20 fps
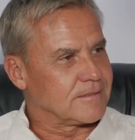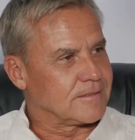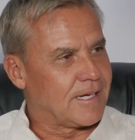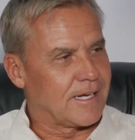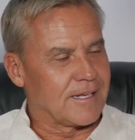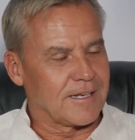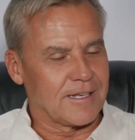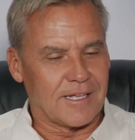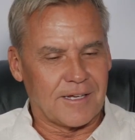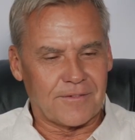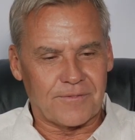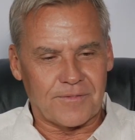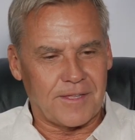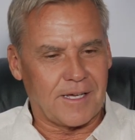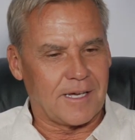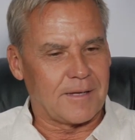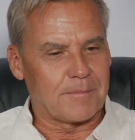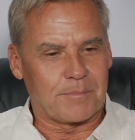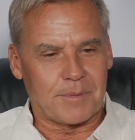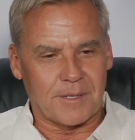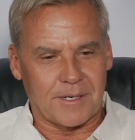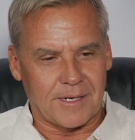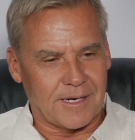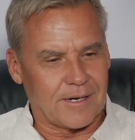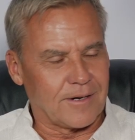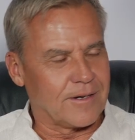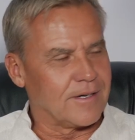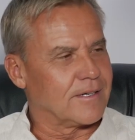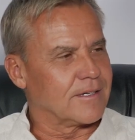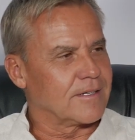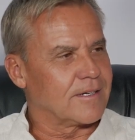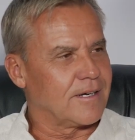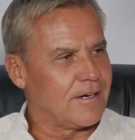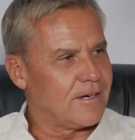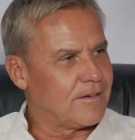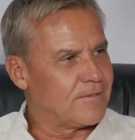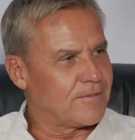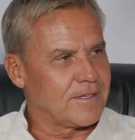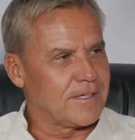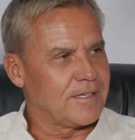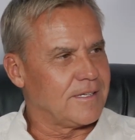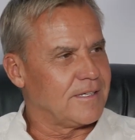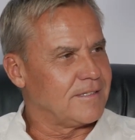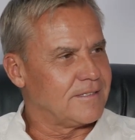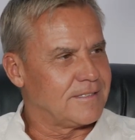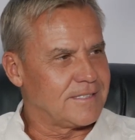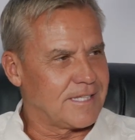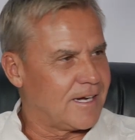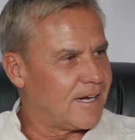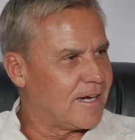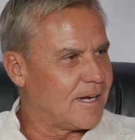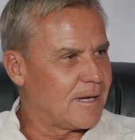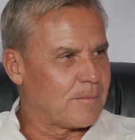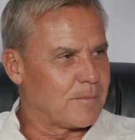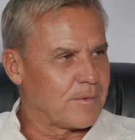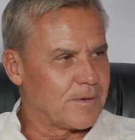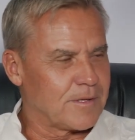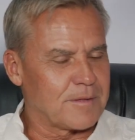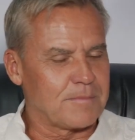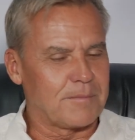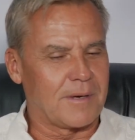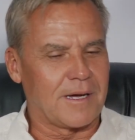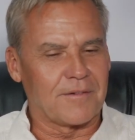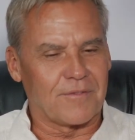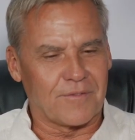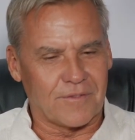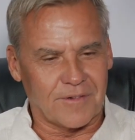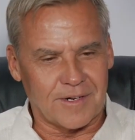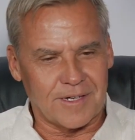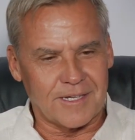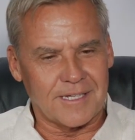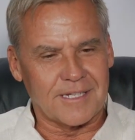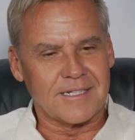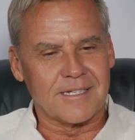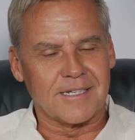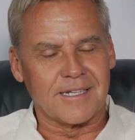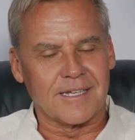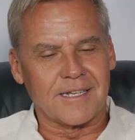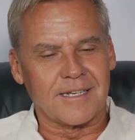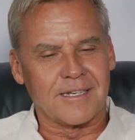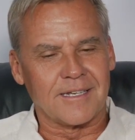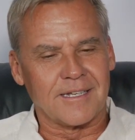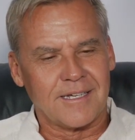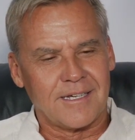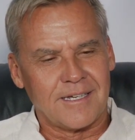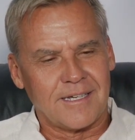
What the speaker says: I left that Panera coffee time with my friend, and